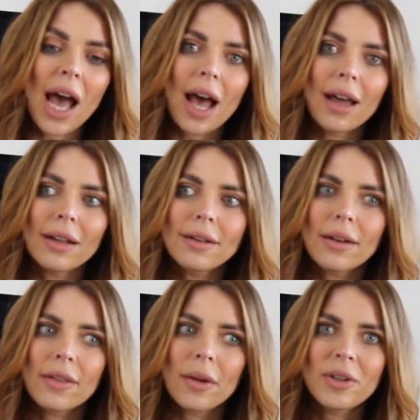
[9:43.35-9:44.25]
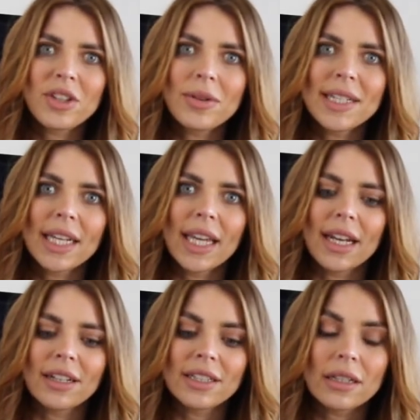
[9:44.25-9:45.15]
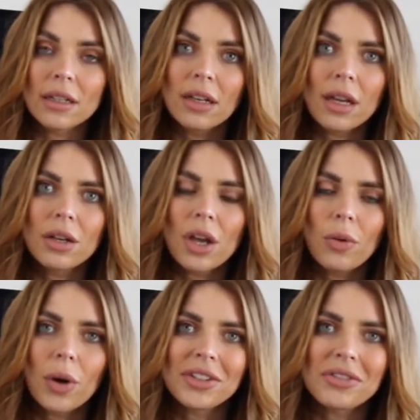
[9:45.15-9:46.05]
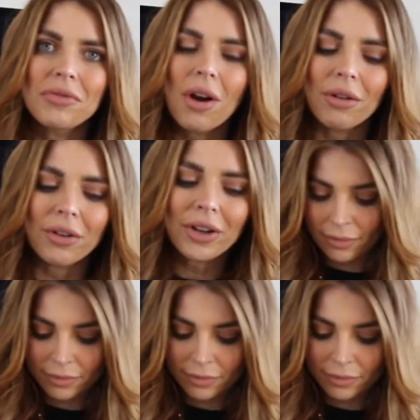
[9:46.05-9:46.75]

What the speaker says: and they were so sticky and I didn't know what I'd done wrong.